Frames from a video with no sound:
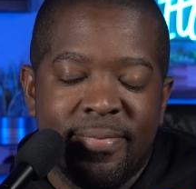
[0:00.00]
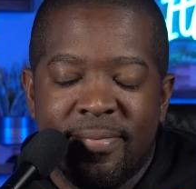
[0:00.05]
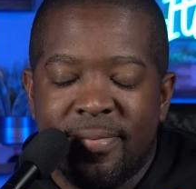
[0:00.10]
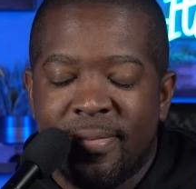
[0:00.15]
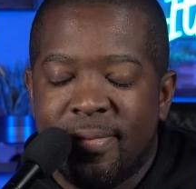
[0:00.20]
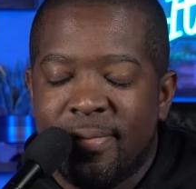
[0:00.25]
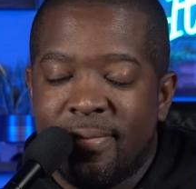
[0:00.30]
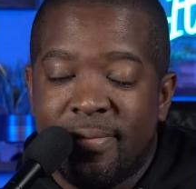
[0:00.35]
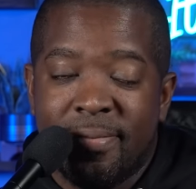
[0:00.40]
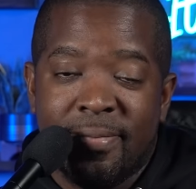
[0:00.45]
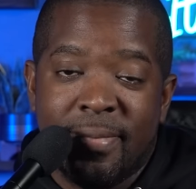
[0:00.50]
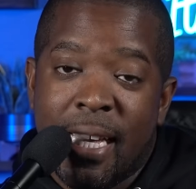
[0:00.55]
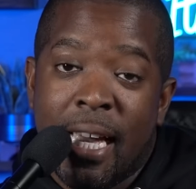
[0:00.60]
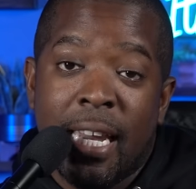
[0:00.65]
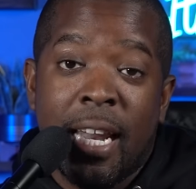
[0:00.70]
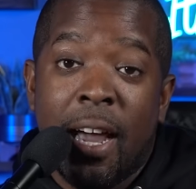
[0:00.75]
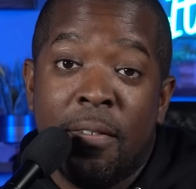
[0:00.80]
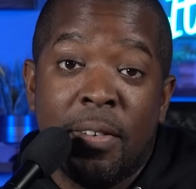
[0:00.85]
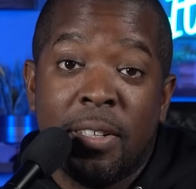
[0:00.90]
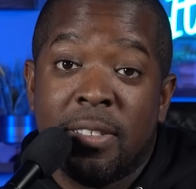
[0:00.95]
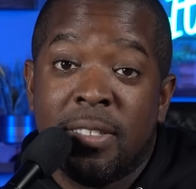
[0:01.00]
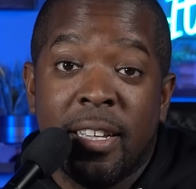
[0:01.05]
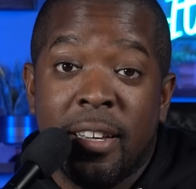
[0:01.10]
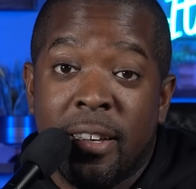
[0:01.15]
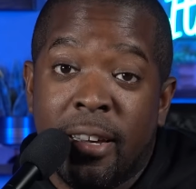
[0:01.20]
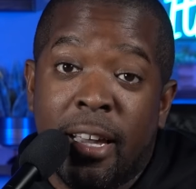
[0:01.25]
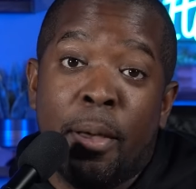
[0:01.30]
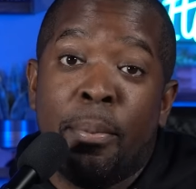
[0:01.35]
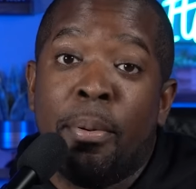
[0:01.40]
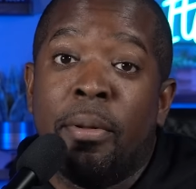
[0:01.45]
Mm, that obviously
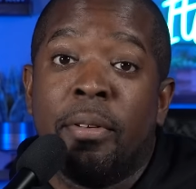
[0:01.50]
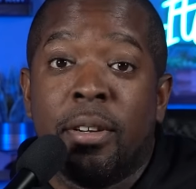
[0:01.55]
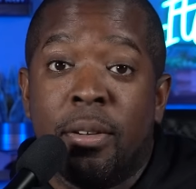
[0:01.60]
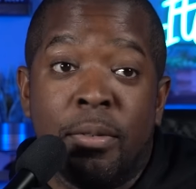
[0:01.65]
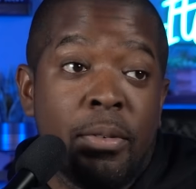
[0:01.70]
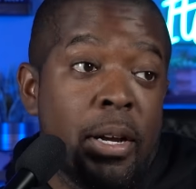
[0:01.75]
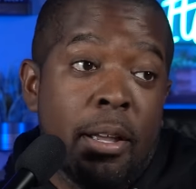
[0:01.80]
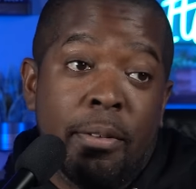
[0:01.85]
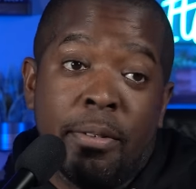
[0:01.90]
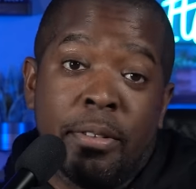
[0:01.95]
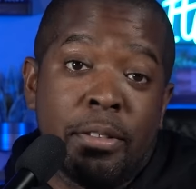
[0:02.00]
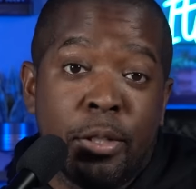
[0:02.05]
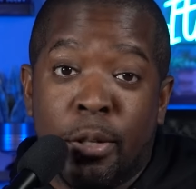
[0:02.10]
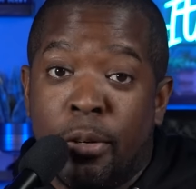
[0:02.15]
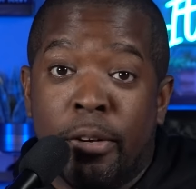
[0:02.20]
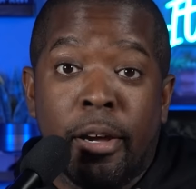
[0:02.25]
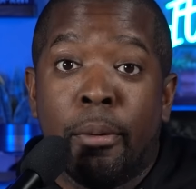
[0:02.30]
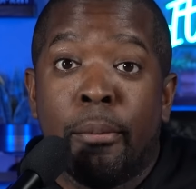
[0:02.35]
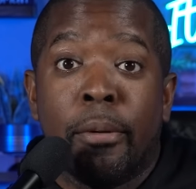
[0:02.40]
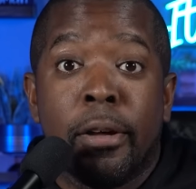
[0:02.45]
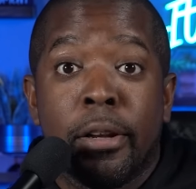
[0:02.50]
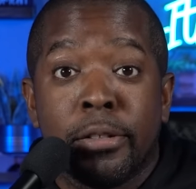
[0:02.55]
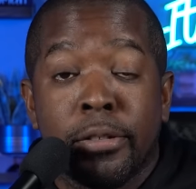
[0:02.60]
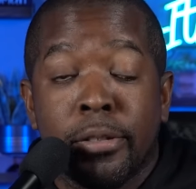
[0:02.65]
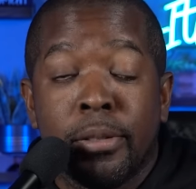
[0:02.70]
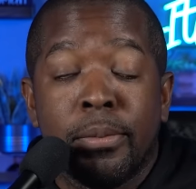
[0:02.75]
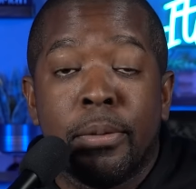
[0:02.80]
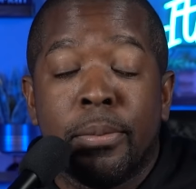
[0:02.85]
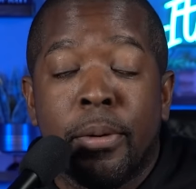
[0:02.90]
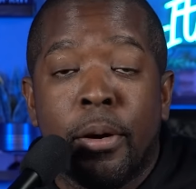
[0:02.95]
ain't happened because Ravens sure ain't winning the
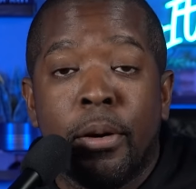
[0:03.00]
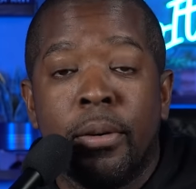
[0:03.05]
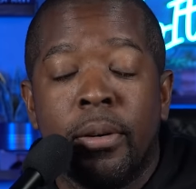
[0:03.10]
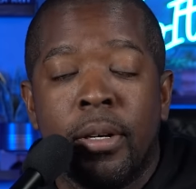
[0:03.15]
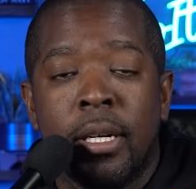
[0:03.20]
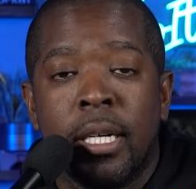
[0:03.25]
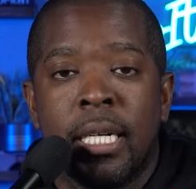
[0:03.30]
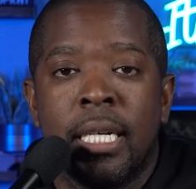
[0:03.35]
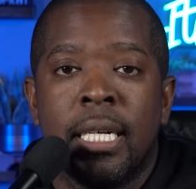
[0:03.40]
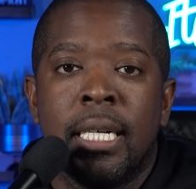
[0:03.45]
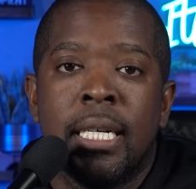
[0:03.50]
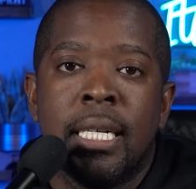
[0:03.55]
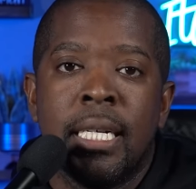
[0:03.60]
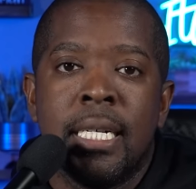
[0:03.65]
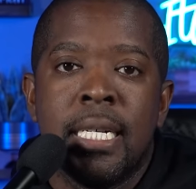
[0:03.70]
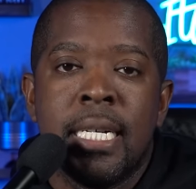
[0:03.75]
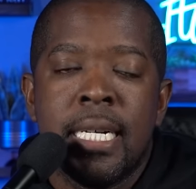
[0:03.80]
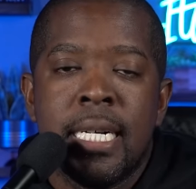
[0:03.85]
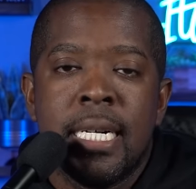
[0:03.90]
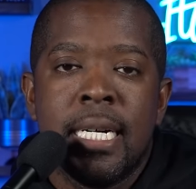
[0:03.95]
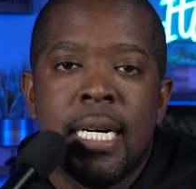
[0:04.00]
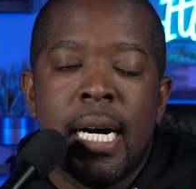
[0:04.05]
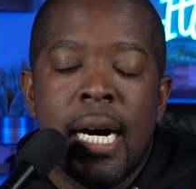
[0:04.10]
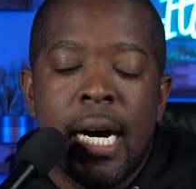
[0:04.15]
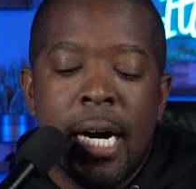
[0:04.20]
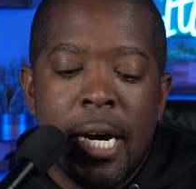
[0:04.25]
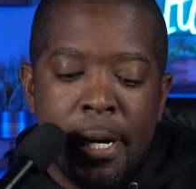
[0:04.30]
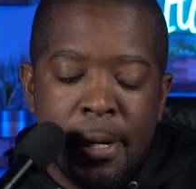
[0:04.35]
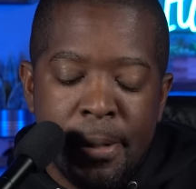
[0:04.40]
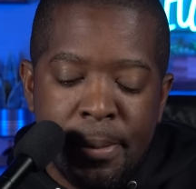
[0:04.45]
Super Bowl.
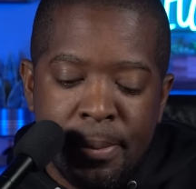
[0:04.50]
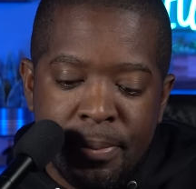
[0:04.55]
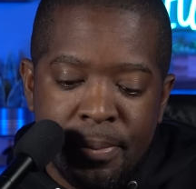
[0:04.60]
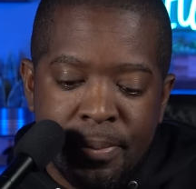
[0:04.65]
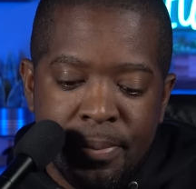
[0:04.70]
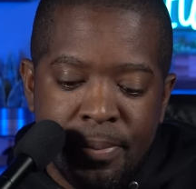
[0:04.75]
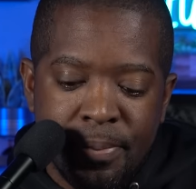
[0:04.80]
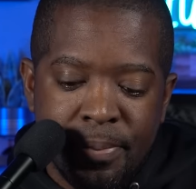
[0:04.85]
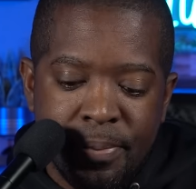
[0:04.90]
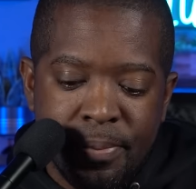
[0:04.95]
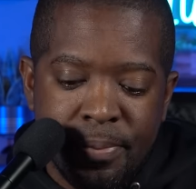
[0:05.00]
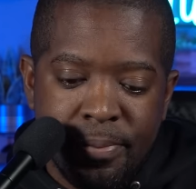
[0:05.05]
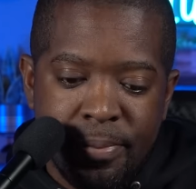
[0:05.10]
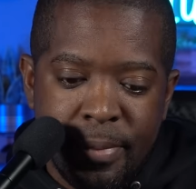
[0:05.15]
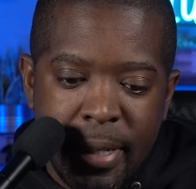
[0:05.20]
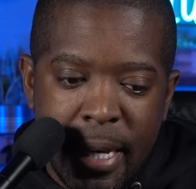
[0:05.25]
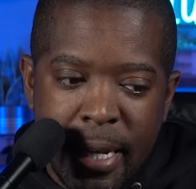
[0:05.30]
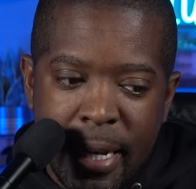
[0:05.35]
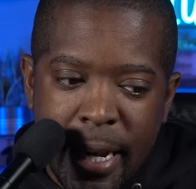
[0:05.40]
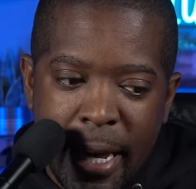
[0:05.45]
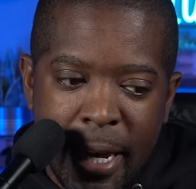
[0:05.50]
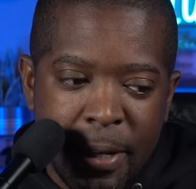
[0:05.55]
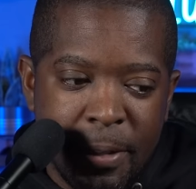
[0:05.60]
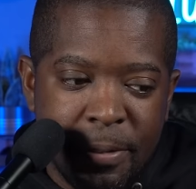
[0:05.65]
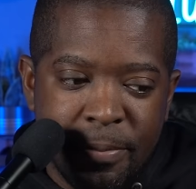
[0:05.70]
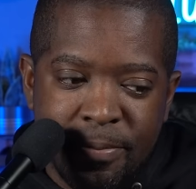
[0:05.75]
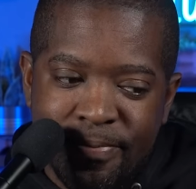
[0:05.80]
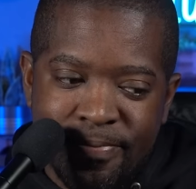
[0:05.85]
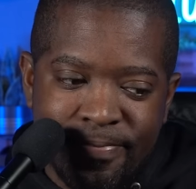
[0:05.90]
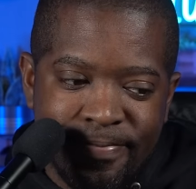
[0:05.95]
Um, and
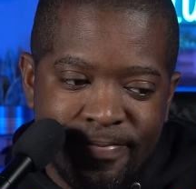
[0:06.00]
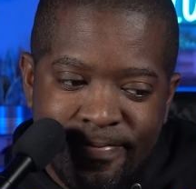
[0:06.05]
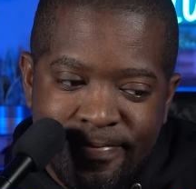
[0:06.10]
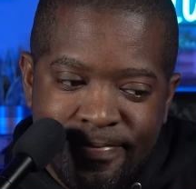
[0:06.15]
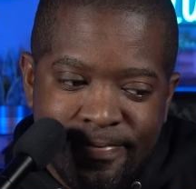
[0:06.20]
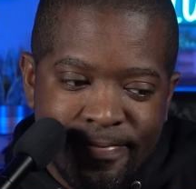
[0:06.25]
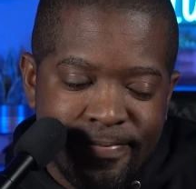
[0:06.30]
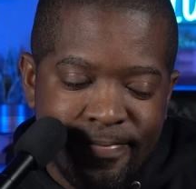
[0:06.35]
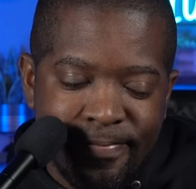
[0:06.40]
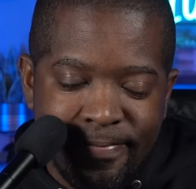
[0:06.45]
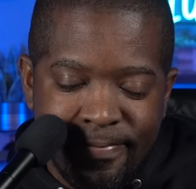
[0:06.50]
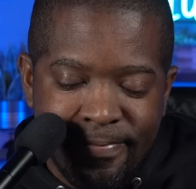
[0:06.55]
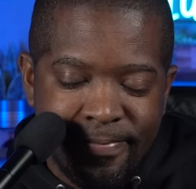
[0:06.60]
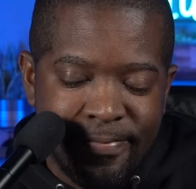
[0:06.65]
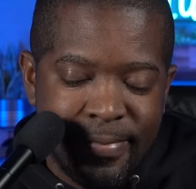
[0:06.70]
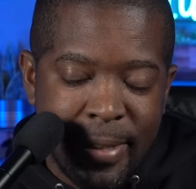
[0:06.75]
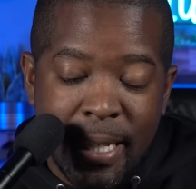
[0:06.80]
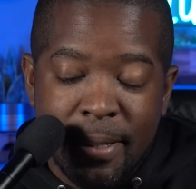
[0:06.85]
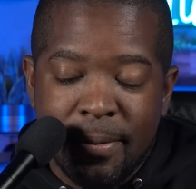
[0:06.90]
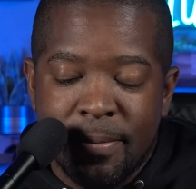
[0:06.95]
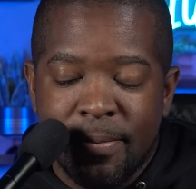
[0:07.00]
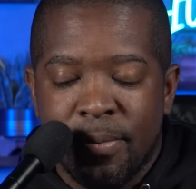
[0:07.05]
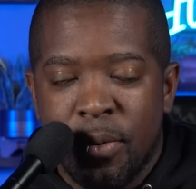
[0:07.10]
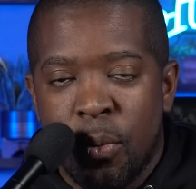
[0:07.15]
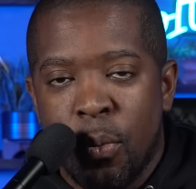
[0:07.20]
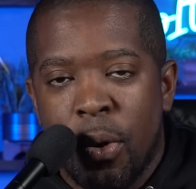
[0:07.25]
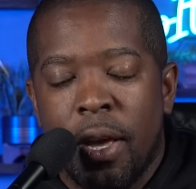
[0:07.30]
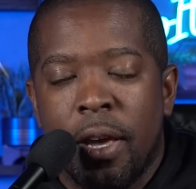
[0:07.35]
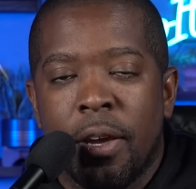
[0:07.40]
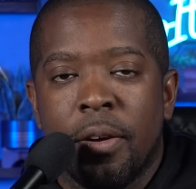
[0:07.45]
now, yeah,
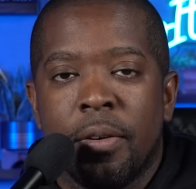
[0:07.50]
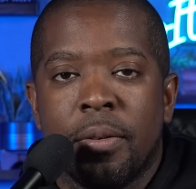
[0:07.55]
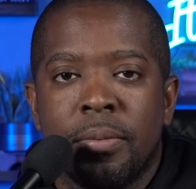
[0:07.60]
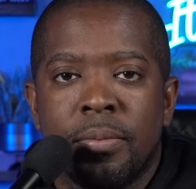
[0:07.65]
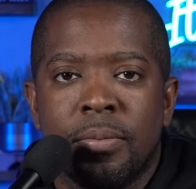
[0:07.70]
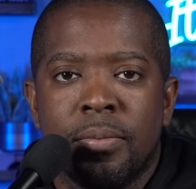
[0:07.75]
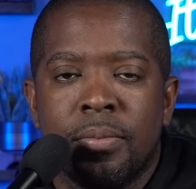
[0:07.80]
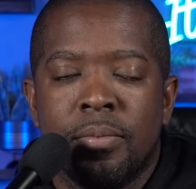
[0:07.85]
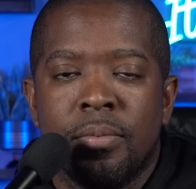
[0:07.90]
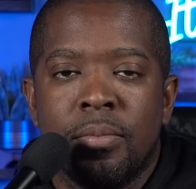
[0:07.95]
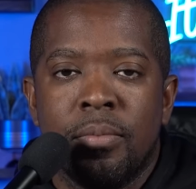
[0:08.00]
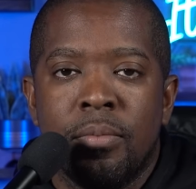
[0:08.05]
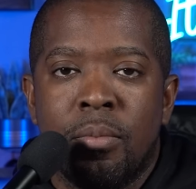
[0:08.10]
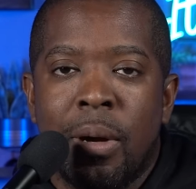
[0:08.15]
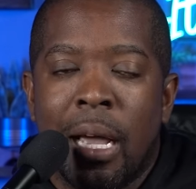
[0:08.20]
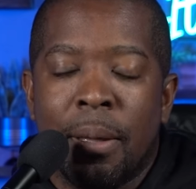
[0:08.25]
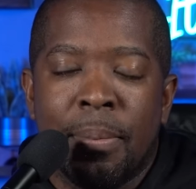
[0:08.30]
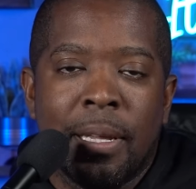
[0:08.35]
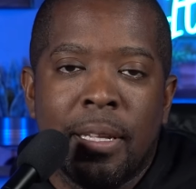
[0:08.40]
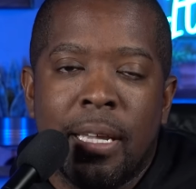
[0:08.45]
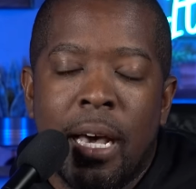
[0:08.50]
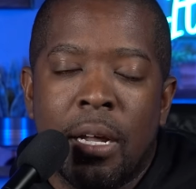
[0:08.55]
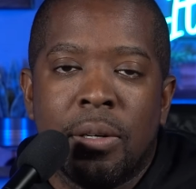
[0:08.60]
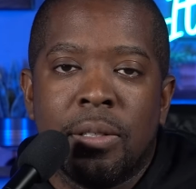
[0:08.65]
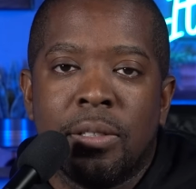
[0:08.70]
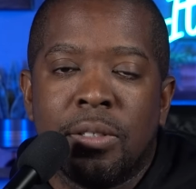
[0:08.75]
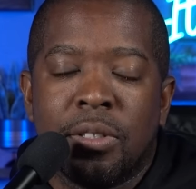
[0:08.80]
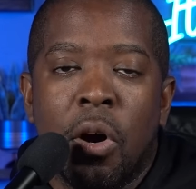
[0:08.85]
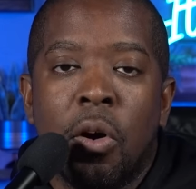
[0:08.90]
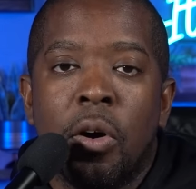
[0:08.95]
we're here. Mike Macdonald
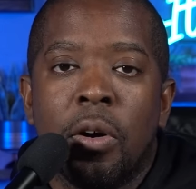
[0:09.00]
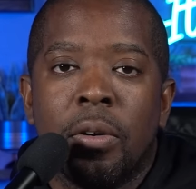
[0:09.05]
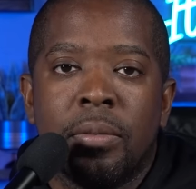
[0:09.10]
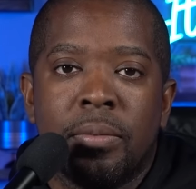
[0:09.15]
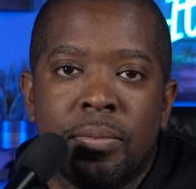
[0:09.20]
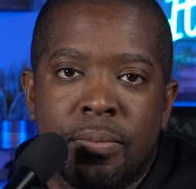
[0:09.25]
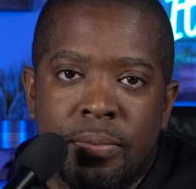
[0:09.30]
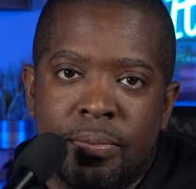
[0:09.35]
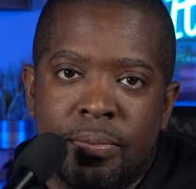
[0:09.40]
is gone.